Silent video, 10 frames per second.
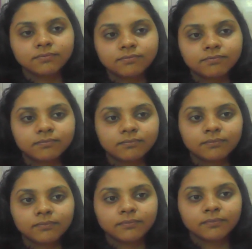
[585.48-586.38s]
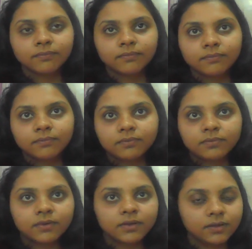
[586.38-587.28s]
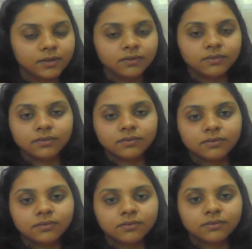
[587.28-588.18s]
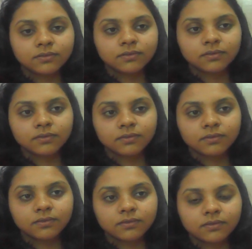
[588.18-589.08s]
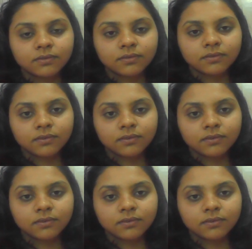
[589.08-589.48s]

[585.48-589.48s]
No words are spoken by the person on screen.